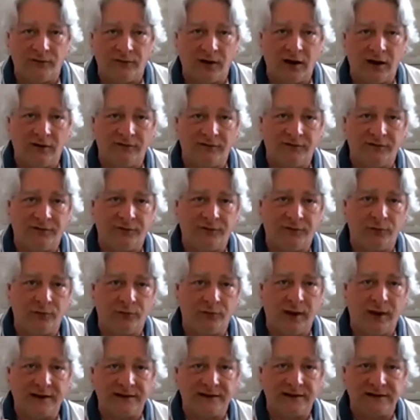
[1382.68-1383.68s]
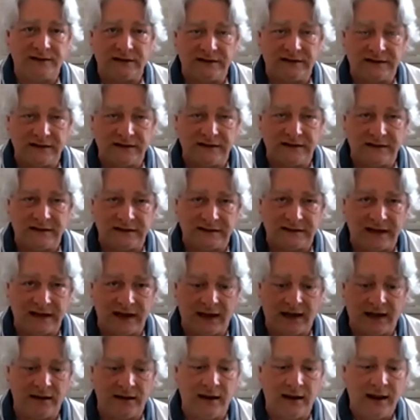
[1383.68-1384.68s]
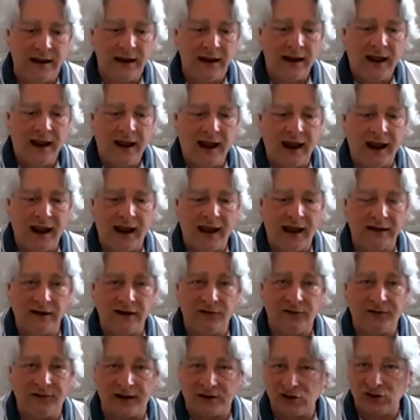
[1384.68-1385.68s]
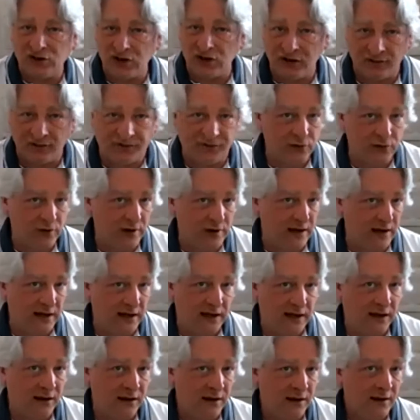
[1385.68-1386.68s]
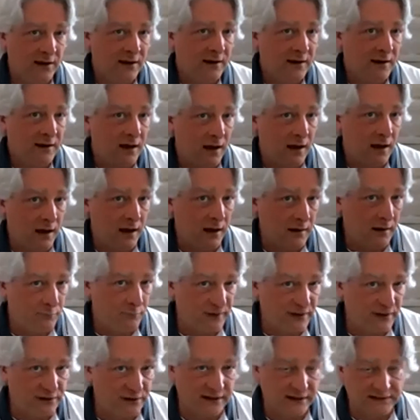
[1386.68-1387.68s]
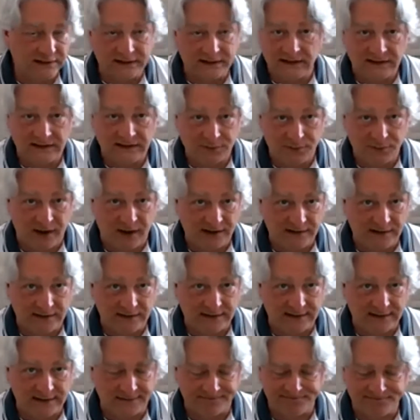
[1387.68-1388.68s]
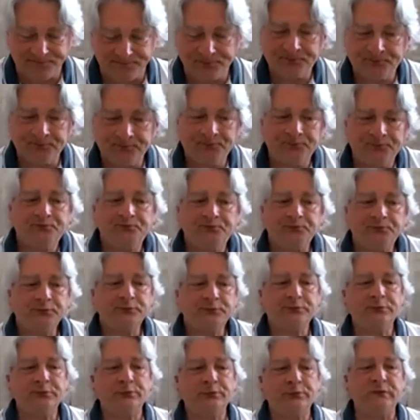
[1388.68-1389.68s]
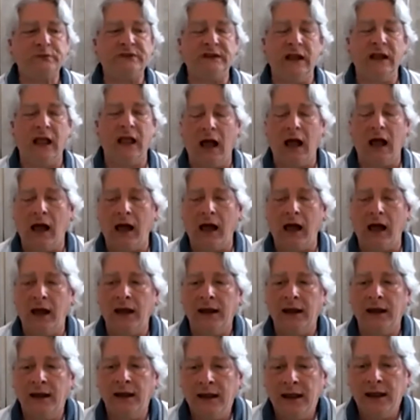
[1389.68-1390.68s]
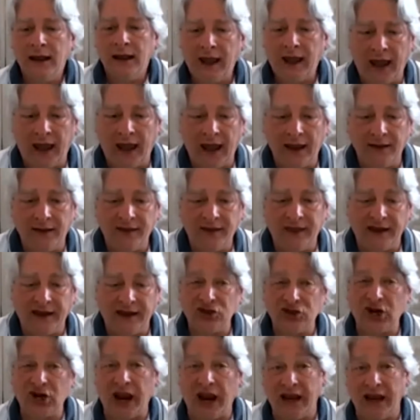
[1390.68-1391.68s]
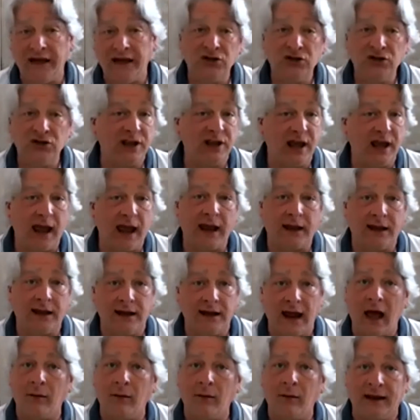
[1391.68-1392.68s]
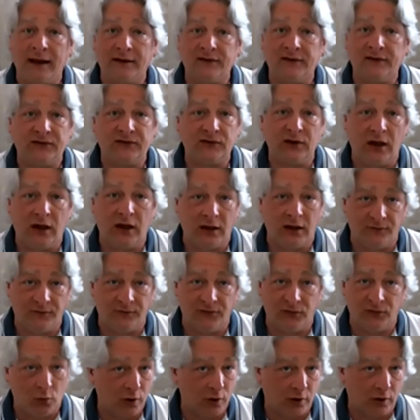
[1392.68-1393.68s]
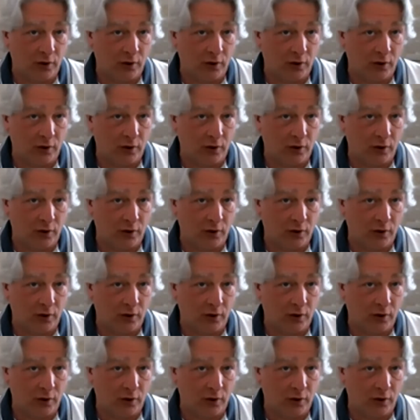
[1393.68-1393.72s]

residences and infection-free buildings and spaces. And they change the economics of the world.